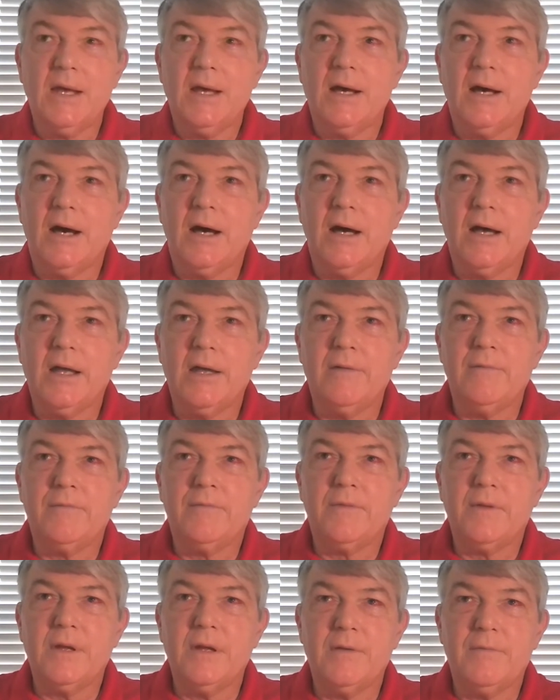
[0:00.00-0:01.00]

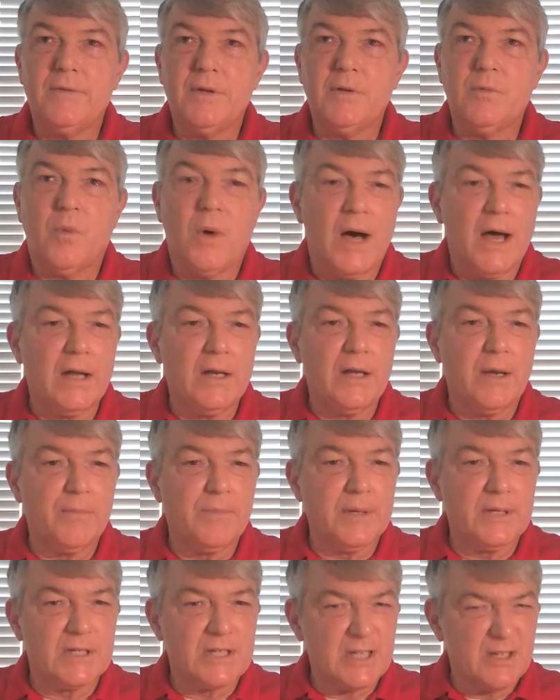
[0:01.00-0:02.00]
if you wind
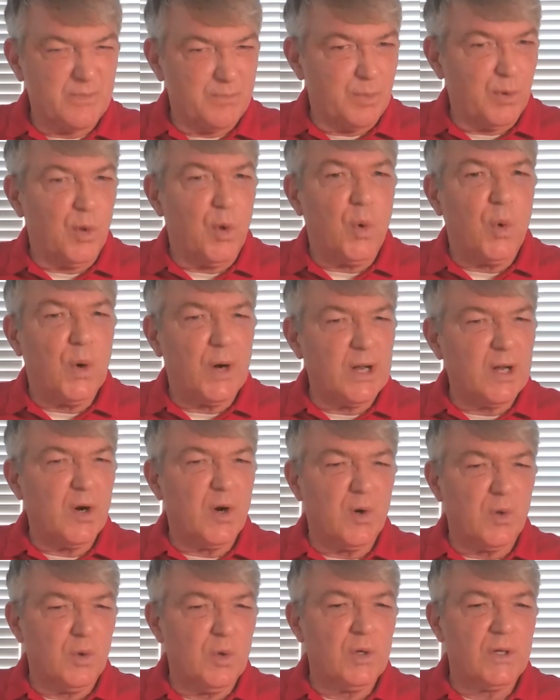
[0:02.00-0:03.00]
up exploring
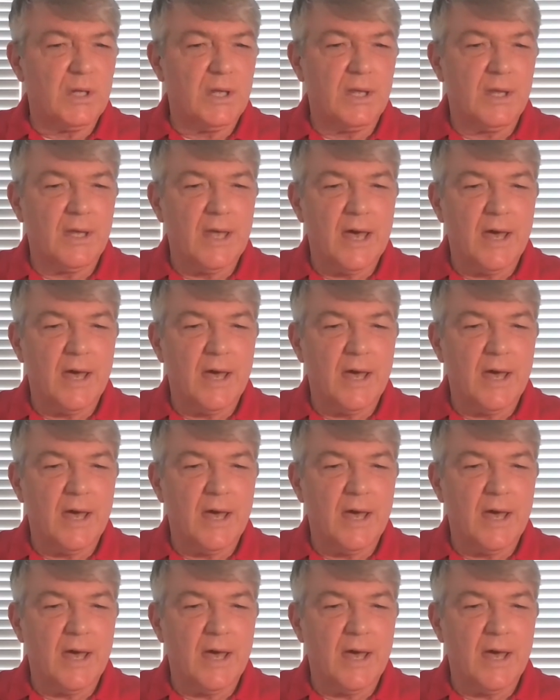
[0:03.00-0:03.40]
or looking